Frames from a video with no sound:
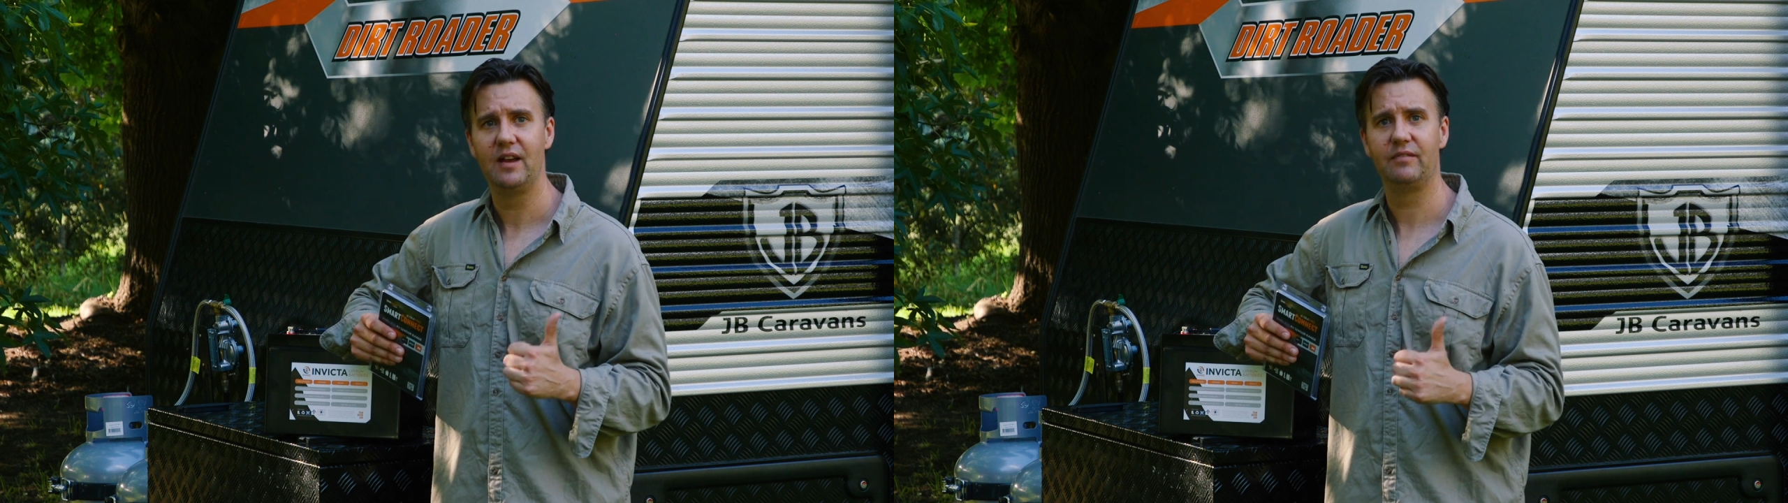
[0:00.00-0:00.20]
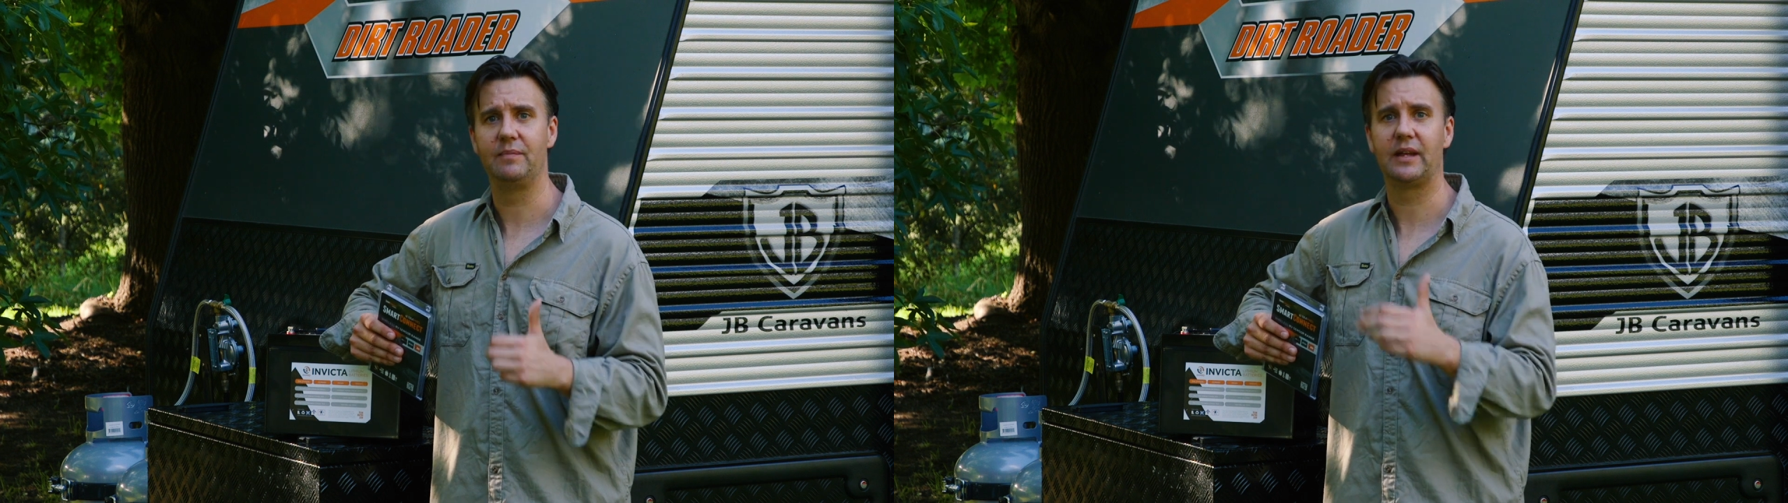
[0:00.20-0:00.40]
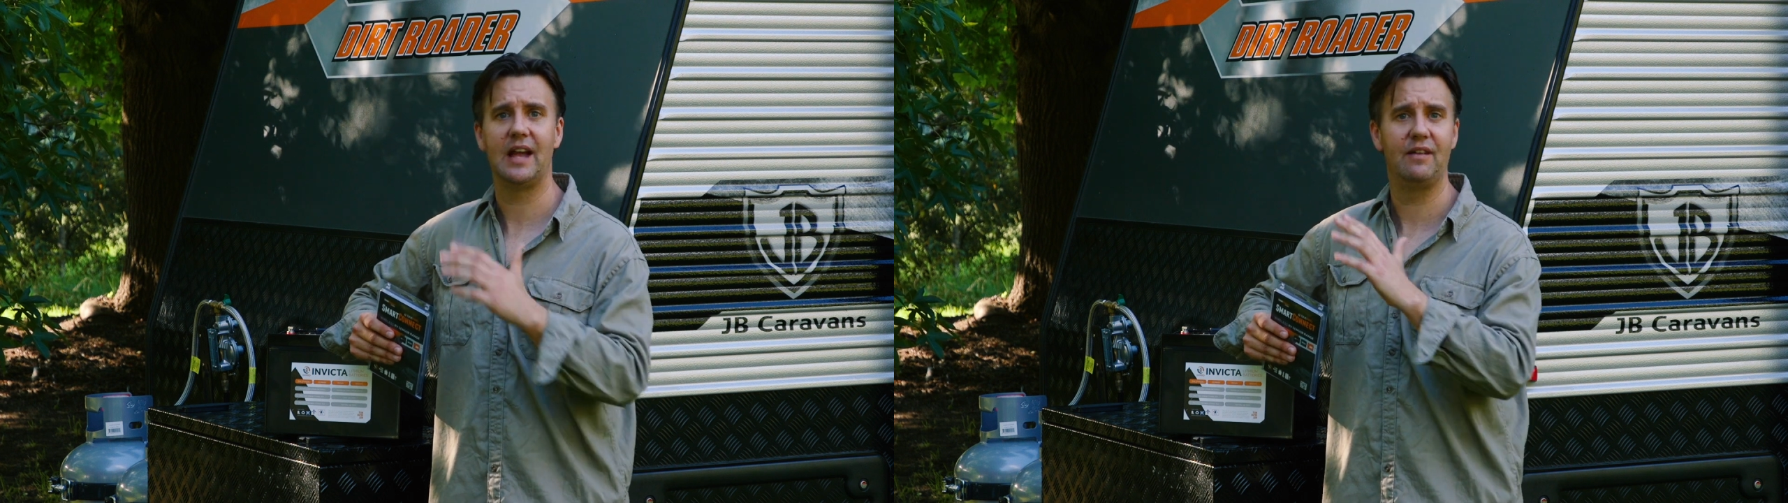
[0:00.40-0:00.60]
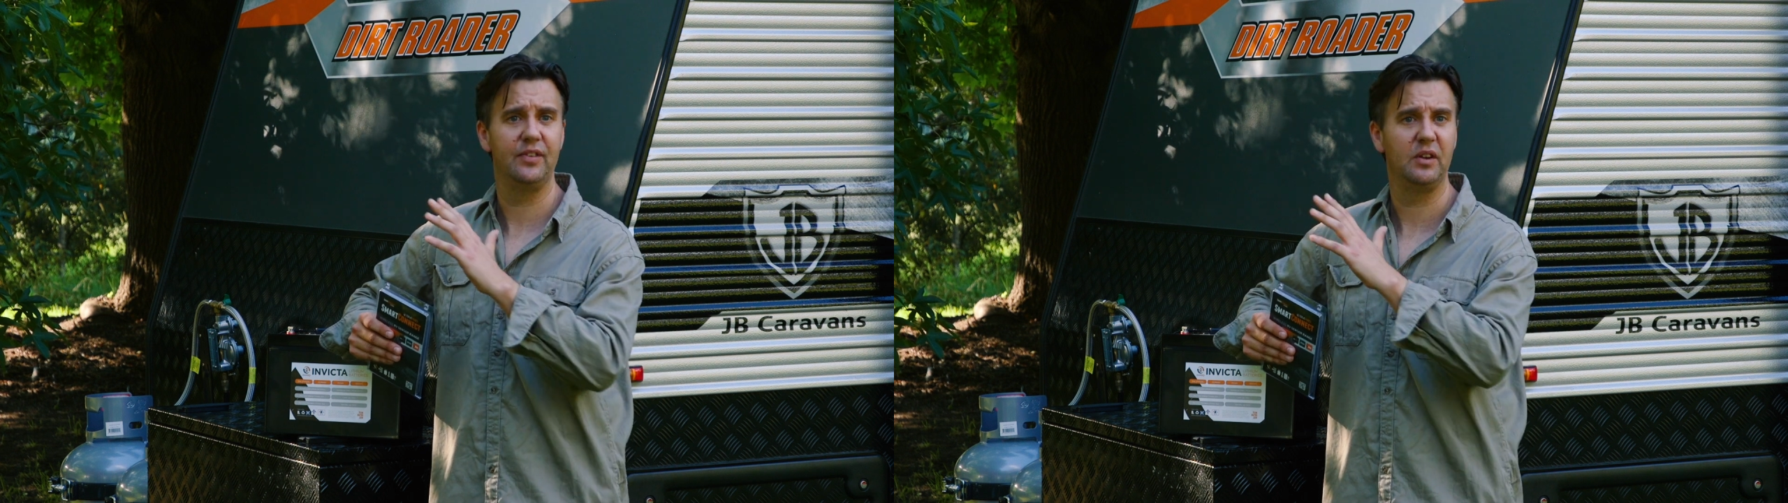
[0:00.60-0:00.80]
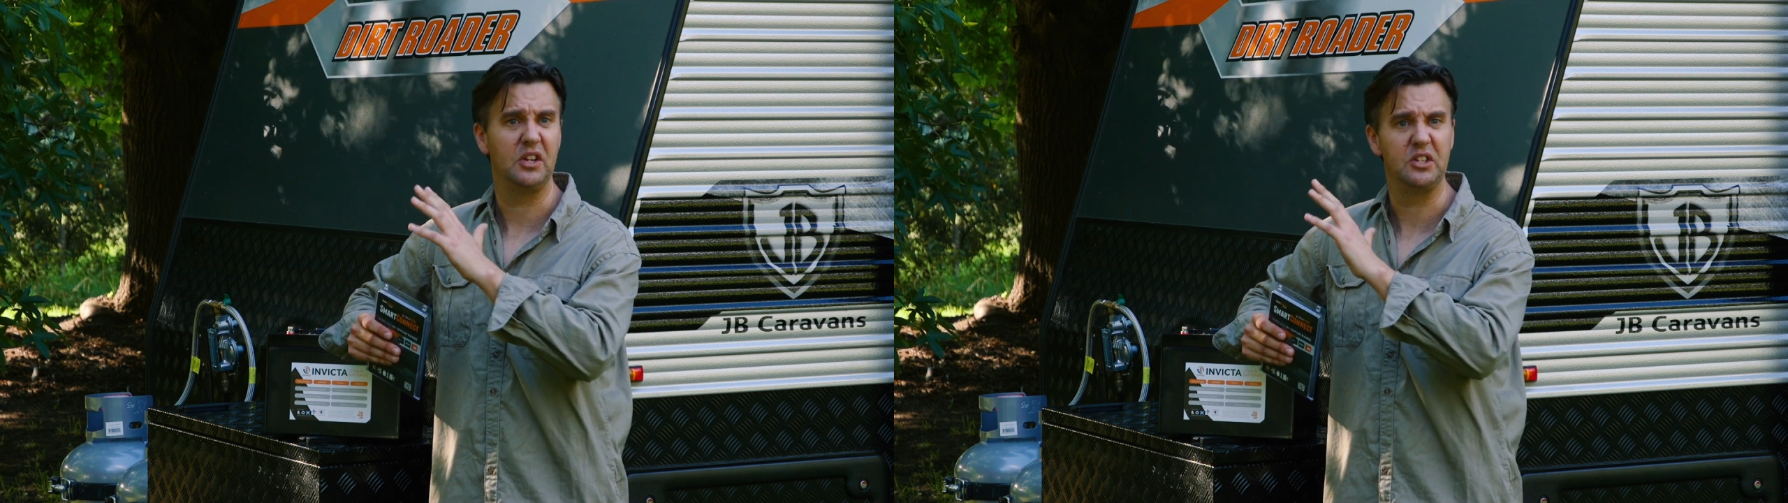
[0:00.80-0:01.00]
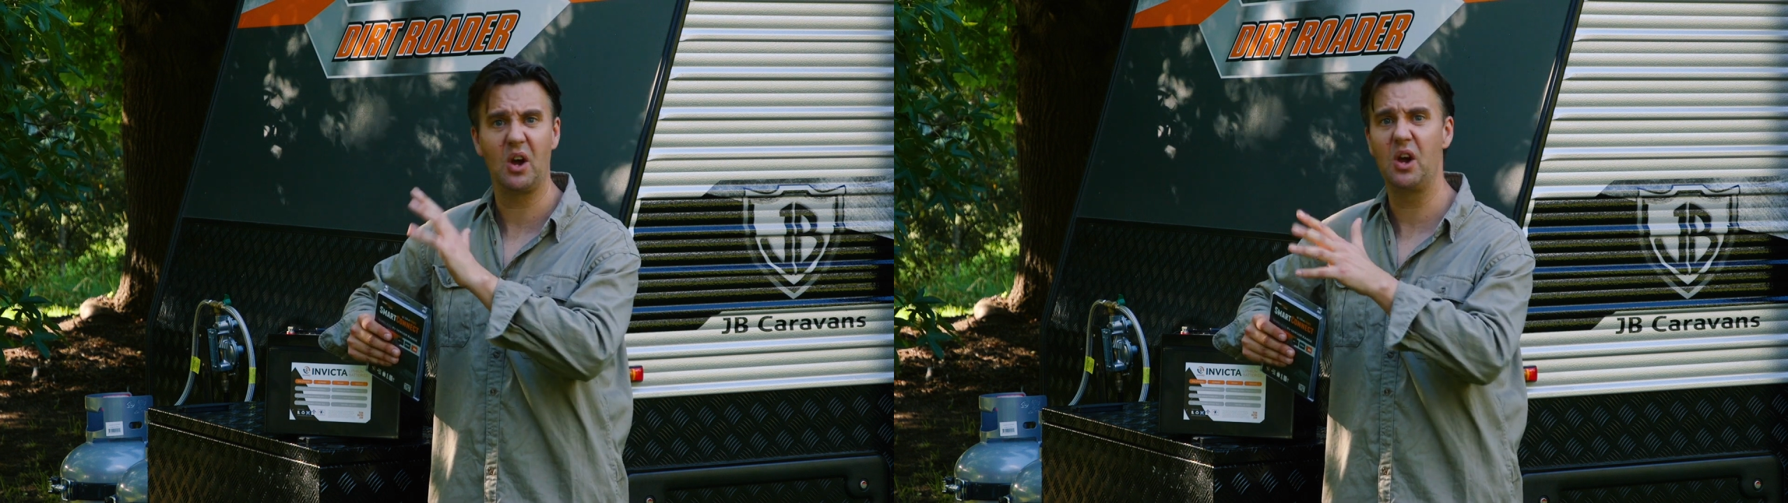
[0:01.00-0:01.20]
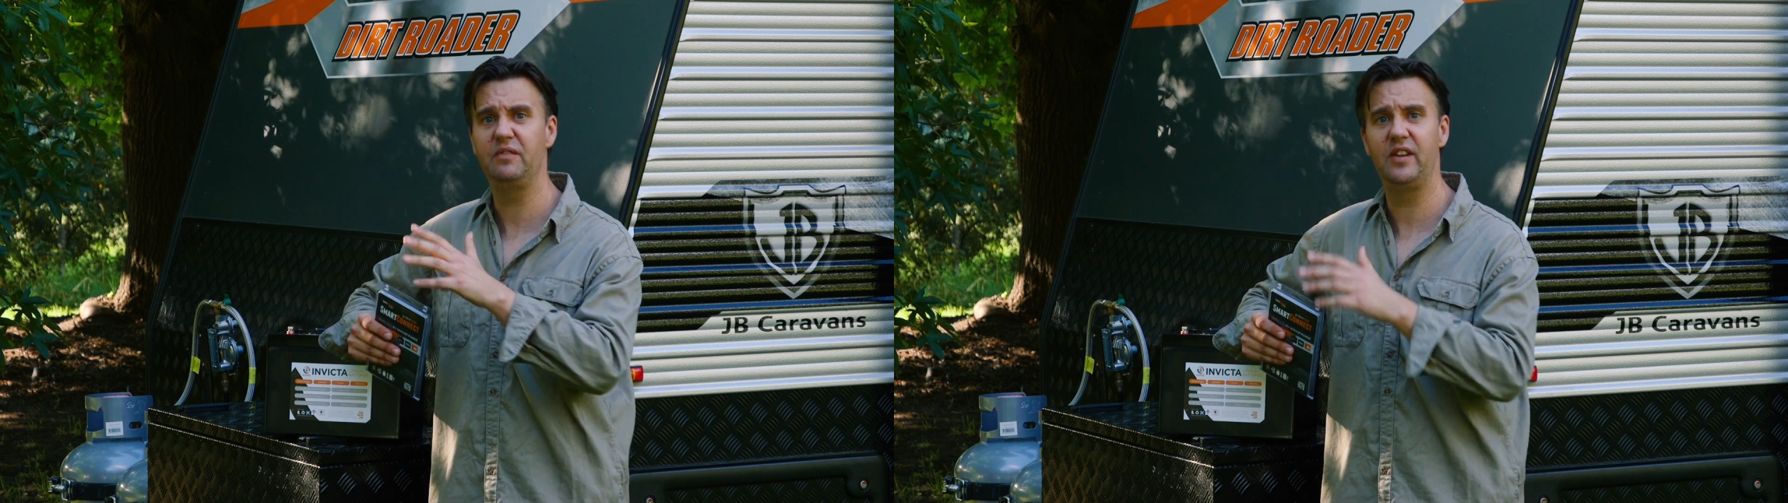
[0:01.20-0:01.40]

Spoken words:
from the comfort of your tow